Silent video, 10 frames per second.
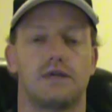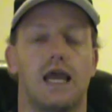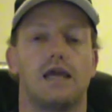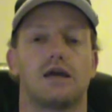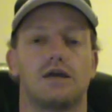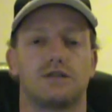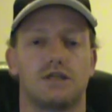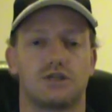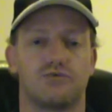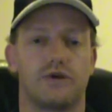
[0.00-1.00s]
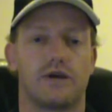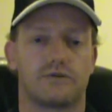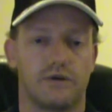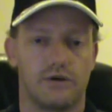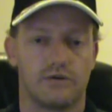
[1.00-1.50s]
Hey guys, Ace the
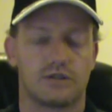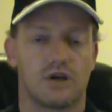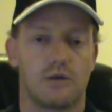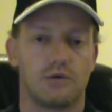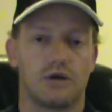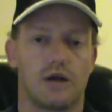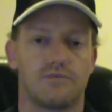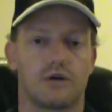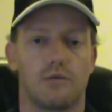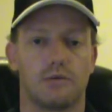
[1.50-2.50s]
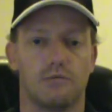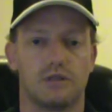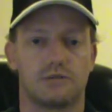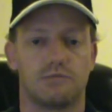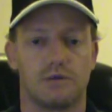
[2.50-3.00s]
Reactor here. So I've been gone for a couple
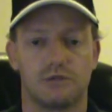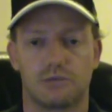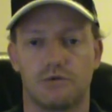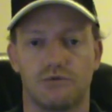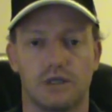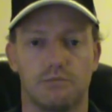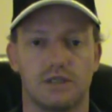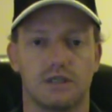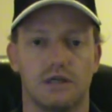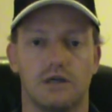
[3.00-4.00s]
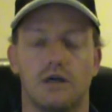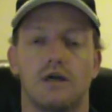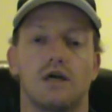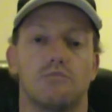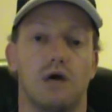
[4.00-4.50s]
months, but I've just been really busy.
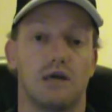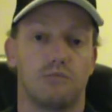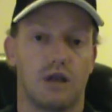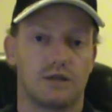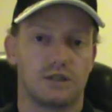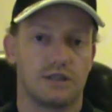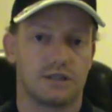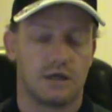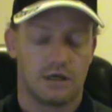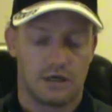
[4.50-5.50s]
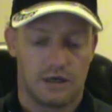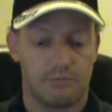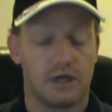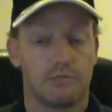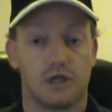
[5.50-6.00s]
My apologies.
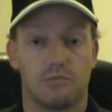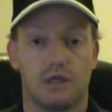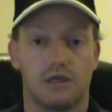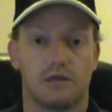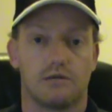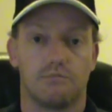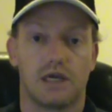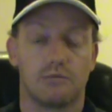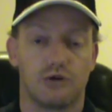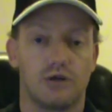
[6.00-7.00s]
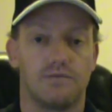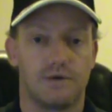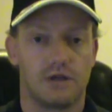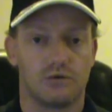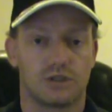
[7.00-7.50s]
But I'm going to be making brand new
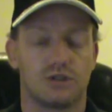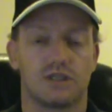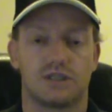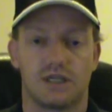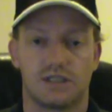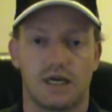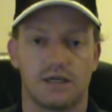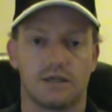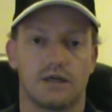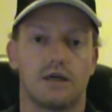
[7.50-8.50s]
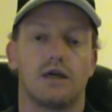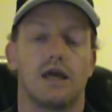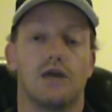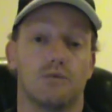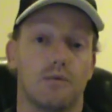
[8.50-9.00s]
videos, so just sit tight.
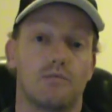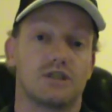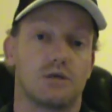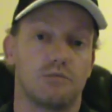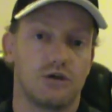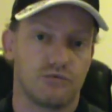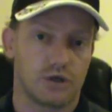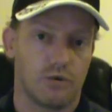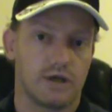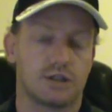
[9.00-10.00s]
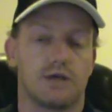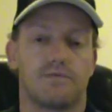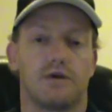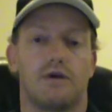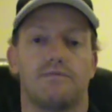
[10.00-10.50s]
And remember to send me your requests.
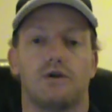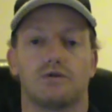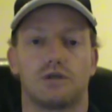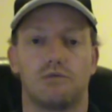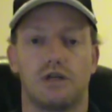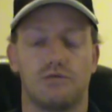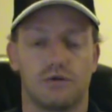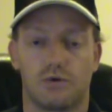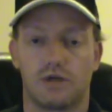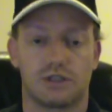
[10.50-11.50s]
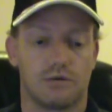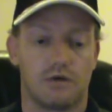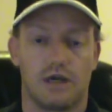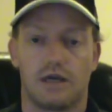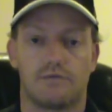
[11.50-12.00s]
If you don't send me any requests,
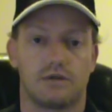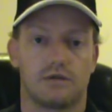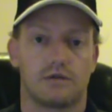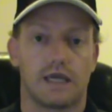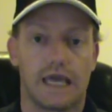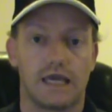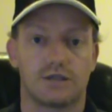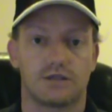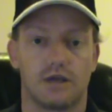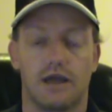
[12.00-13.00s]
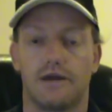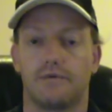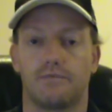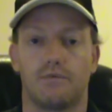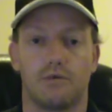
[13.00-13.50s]
I had to guess at
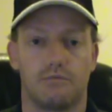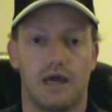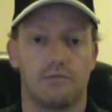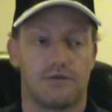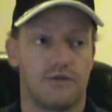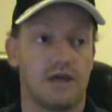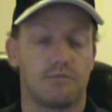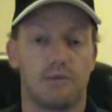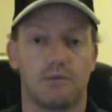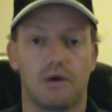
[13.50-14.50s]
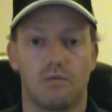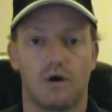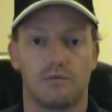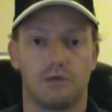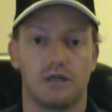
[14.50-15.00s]
what I think people might
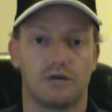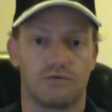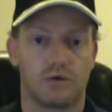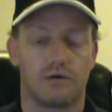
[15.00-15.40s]
want me to